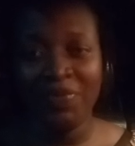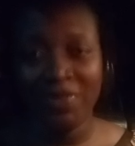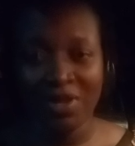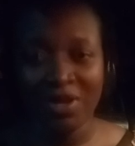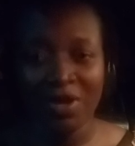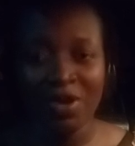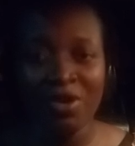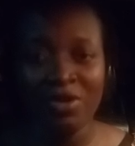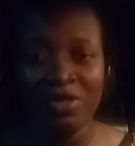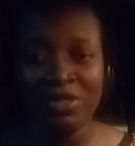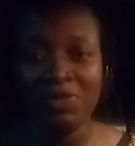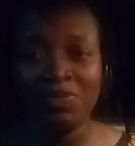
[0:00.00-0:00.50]

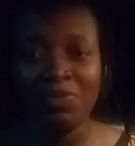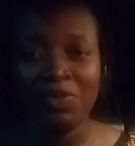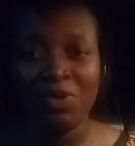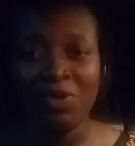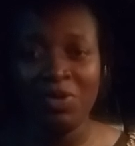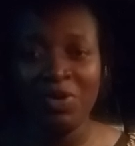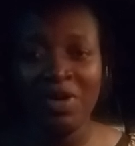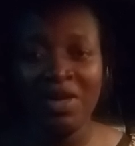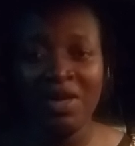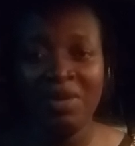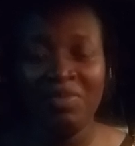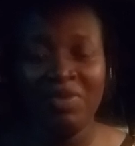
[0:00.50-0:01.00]
the gospel
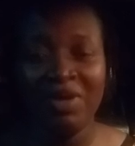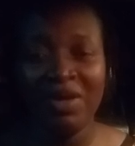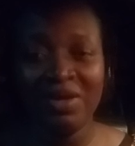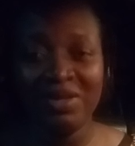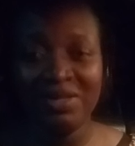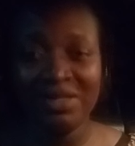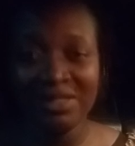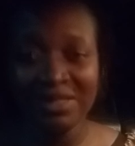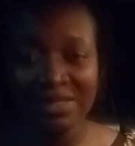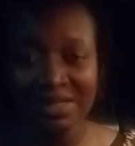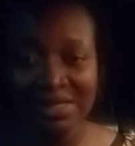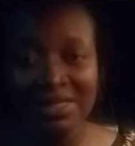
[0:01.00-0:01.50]

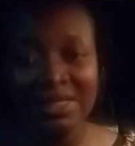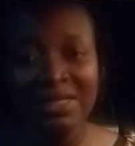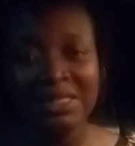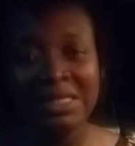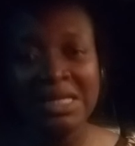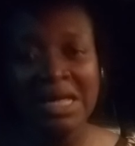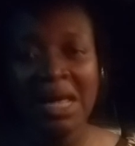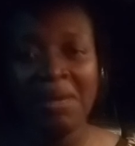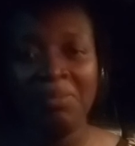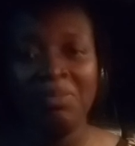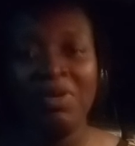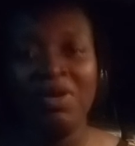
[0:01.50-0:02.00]
because this is the
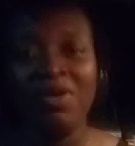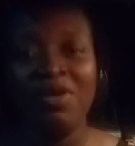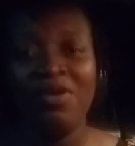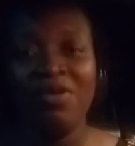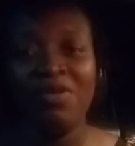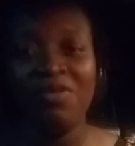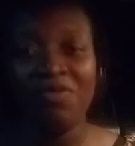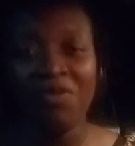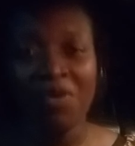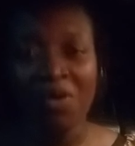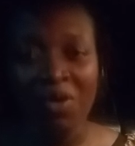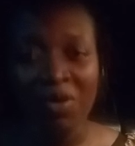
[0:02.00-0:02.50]
time
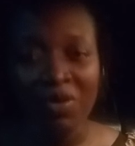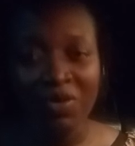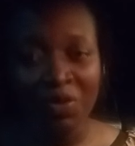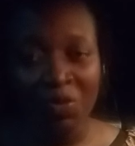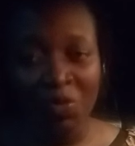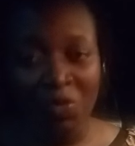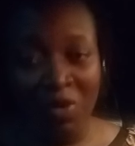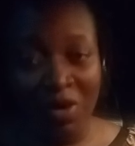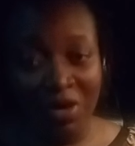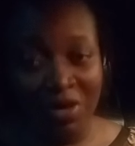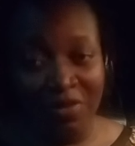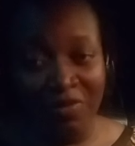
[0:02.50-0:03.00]
for the
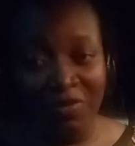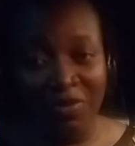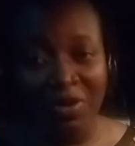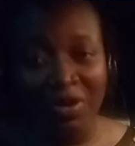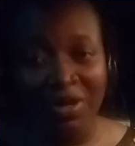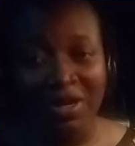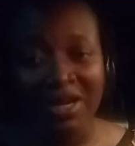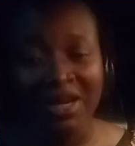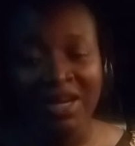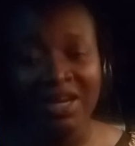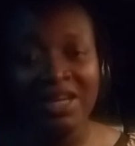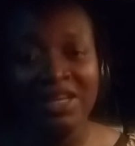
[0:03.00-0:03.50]
word of
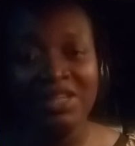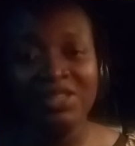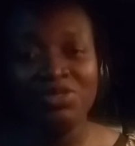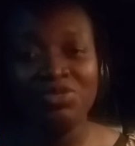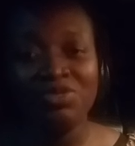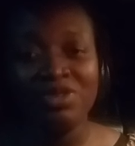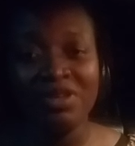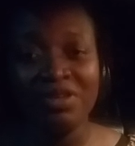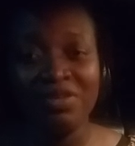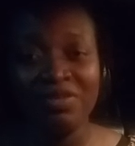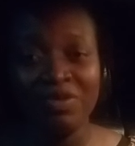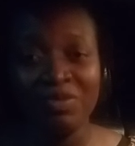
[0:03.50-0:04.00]
God
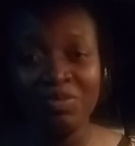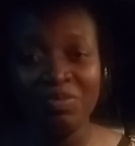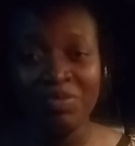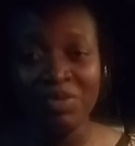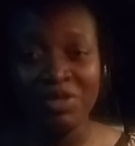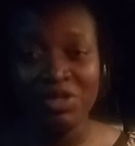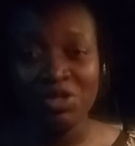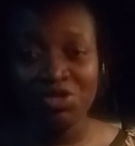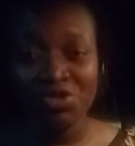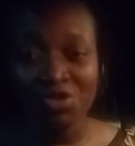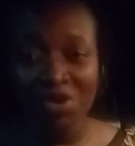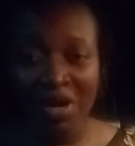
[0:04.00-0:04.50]
to even
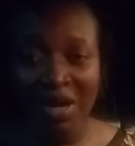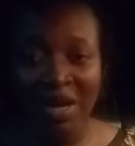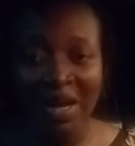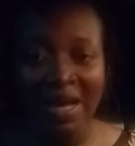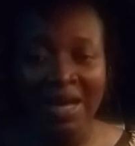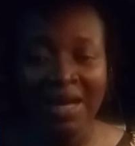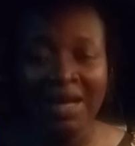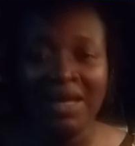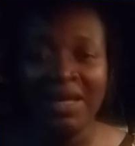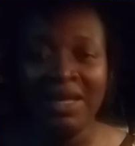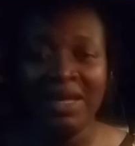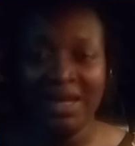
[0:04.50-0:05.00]
be
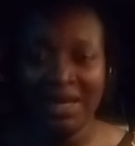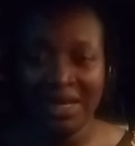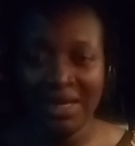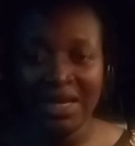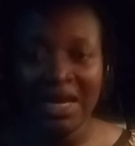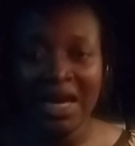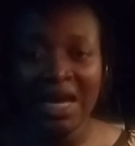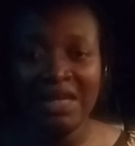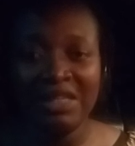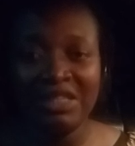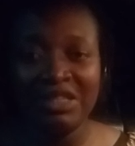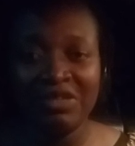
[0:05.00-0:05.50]
stronger in
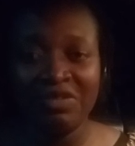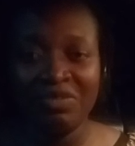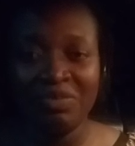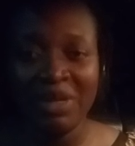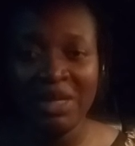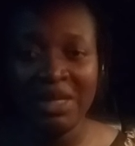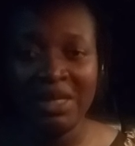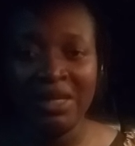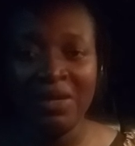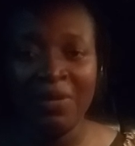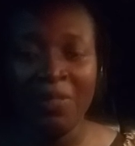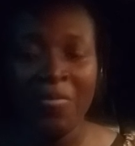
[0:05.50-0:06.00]
the heart of
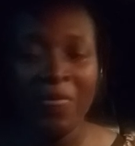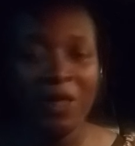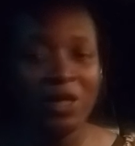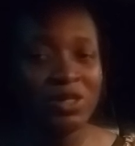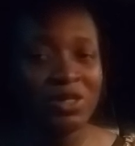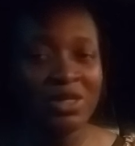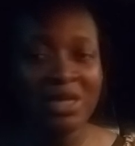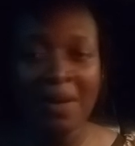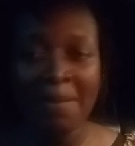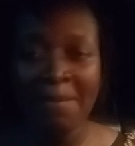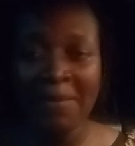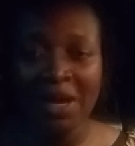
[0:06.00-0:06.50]
men
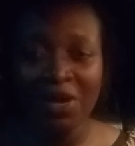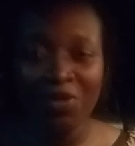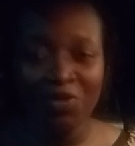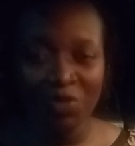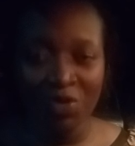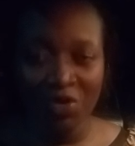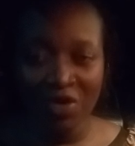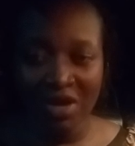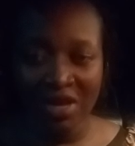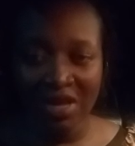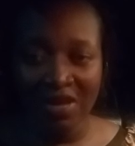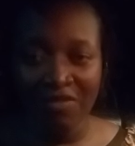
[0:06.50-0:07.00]
so that men
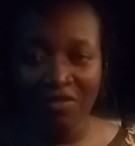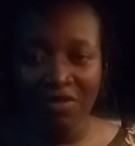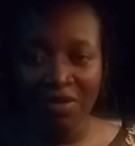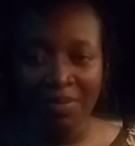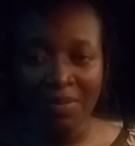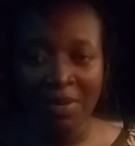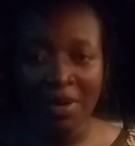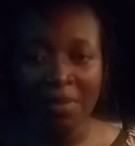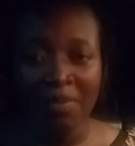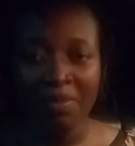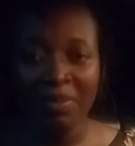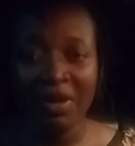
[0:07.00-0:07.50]
will not give up
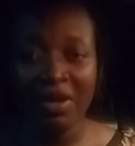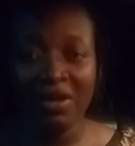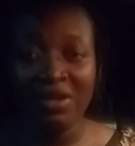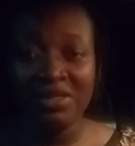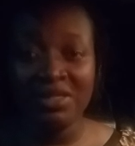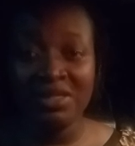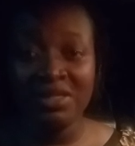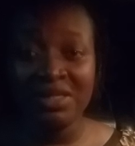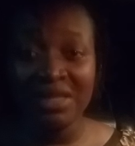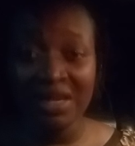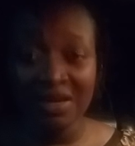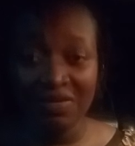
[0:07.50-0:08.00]

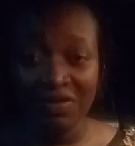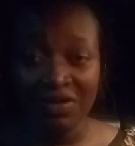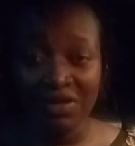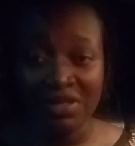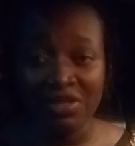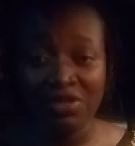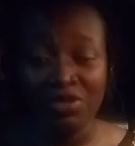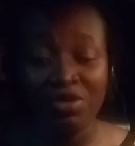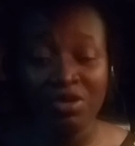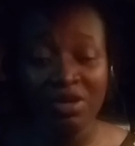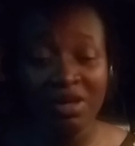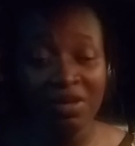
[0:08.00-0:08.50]
because the devil
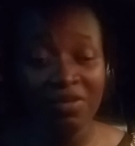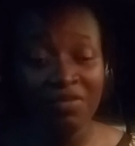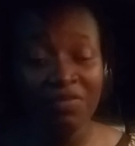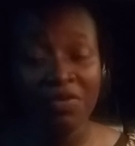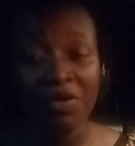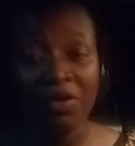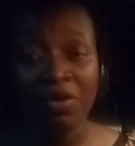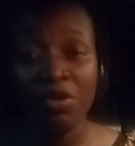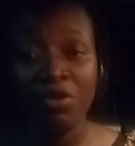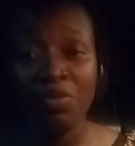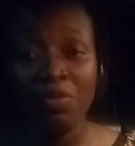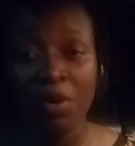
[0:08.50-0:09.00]
is looking
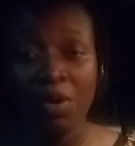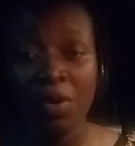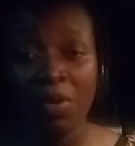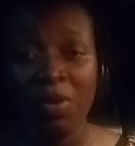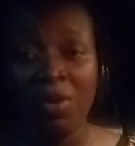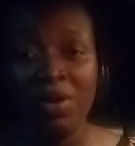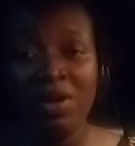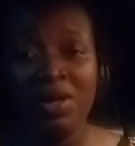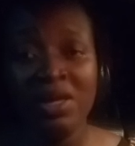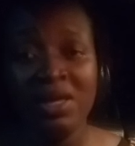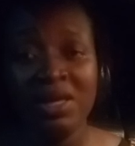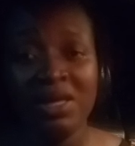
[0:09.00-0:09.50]
for a loophole
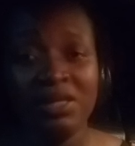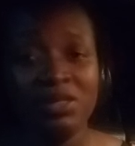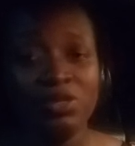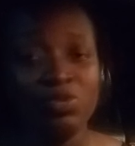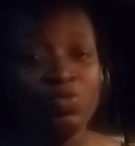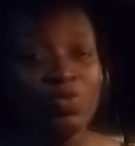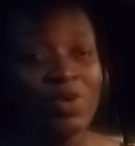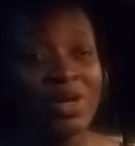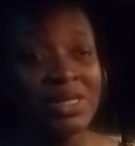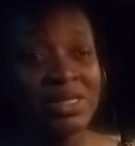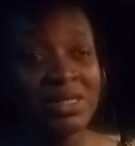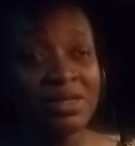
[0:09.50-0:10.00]
is
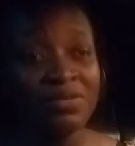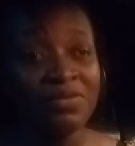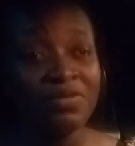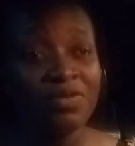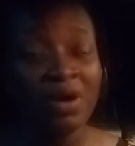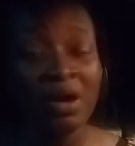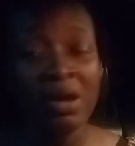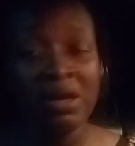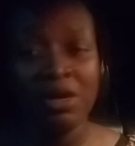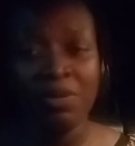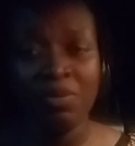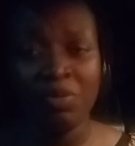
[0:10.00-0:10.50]
waiting
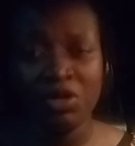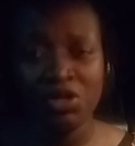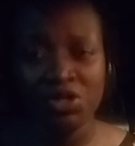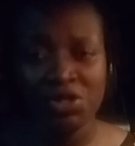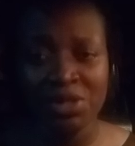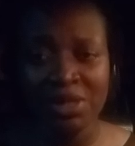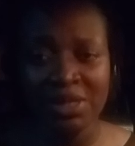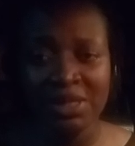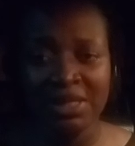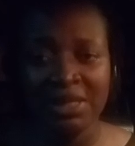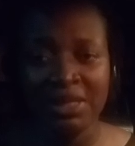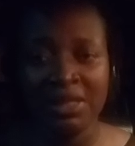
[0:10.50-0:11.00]
for an
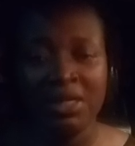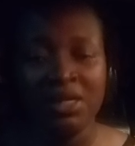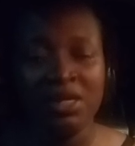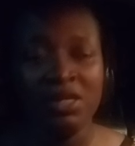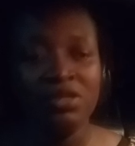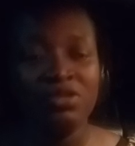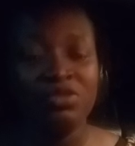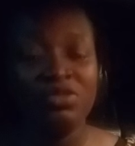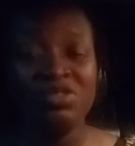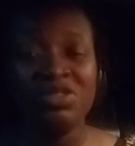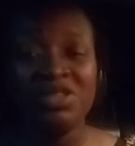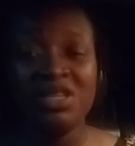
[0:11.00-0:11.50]
opportunity
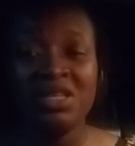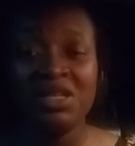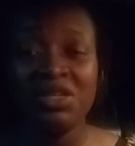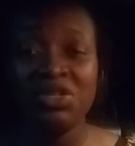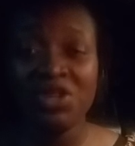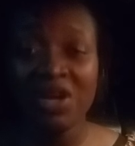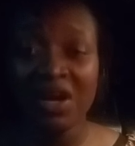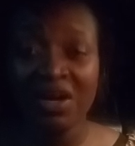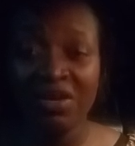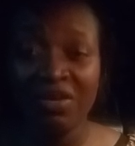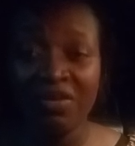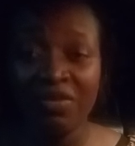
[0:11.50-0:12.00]
to see the
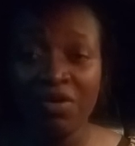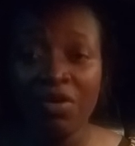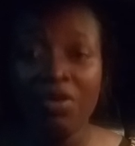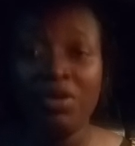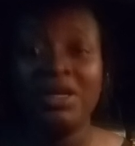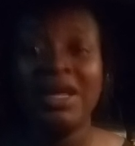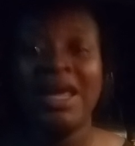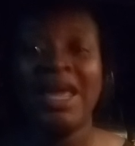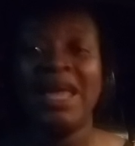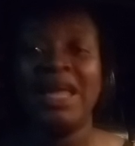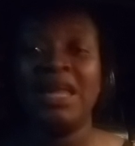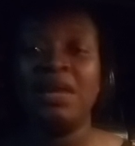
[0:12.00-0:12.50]
child of
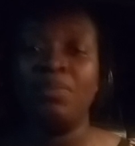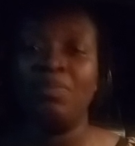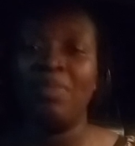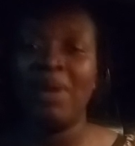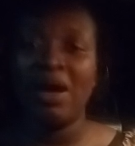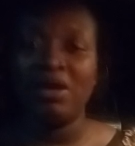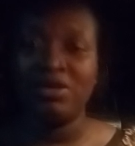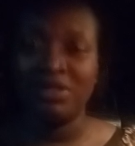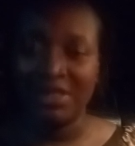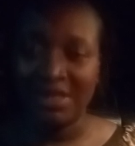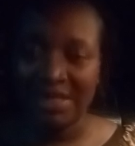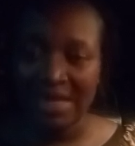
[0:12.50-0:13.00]
God head
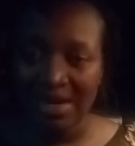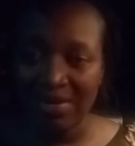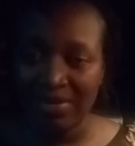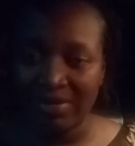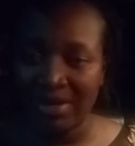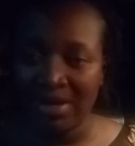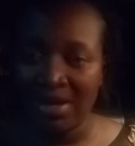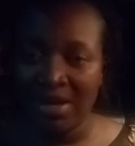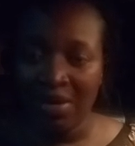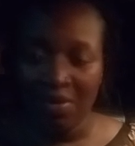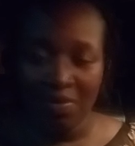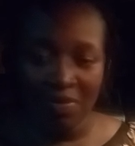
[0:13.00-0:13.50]
bowed
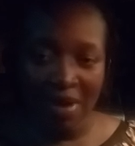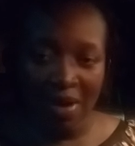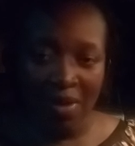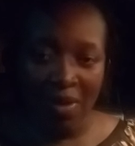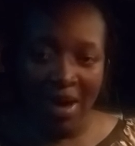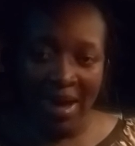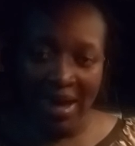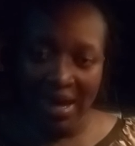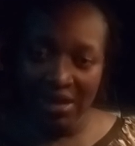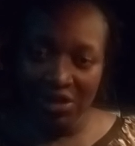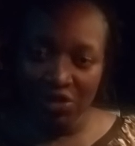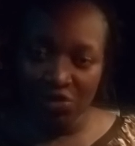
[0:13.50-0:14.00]
down
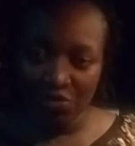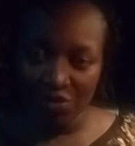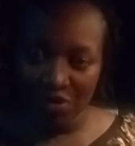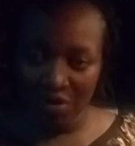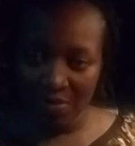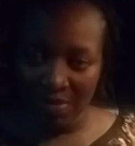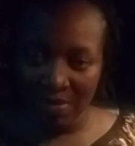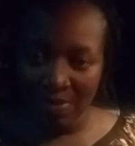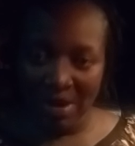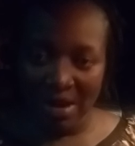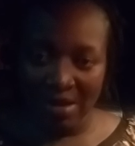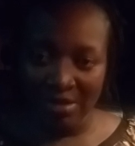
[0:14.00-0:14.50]
our heads will
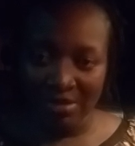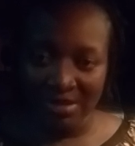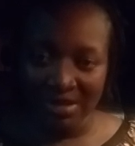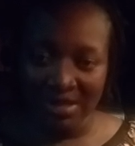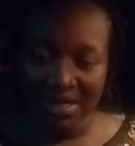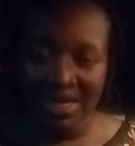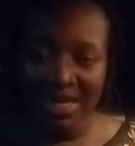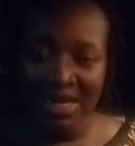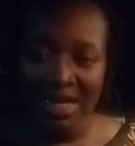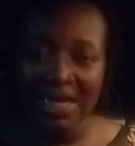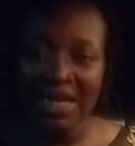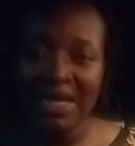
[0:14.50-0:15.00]
not be bowed
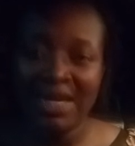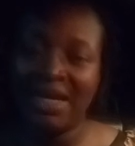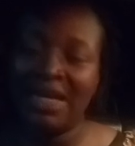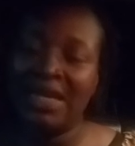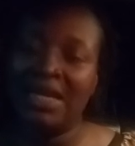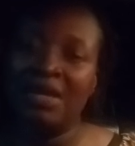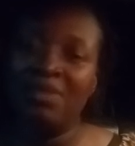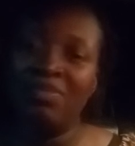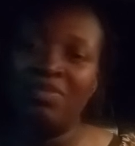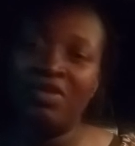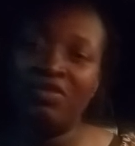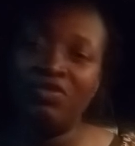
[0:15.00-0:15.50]
in the
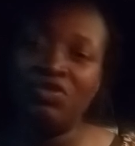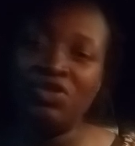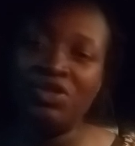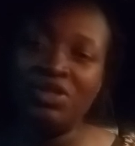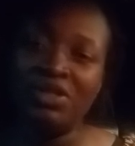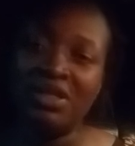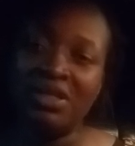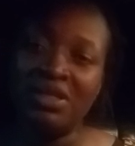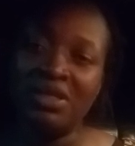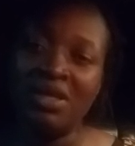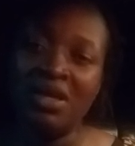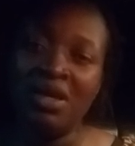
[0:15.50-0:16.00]
name of
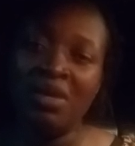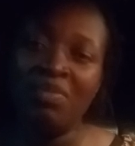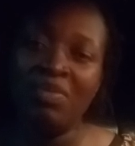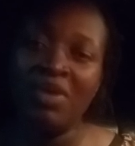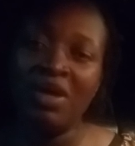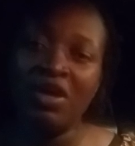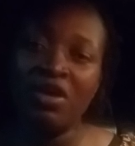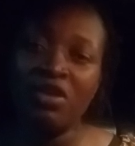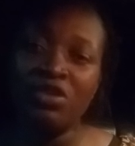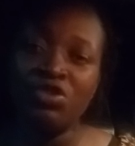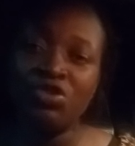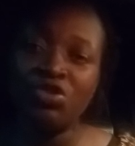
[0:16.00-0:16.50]
Jesus
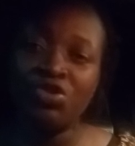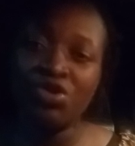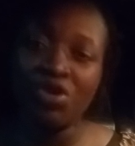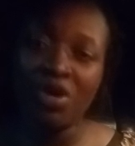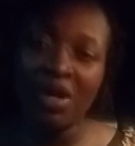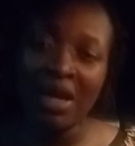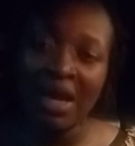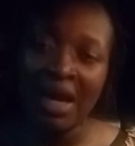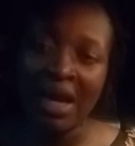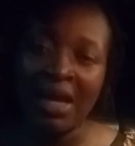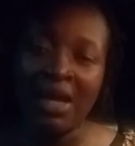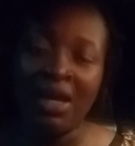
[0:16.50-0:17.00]
because
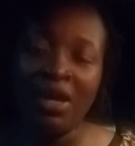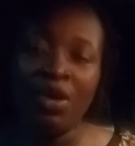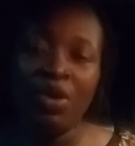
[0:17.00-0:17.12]
stronger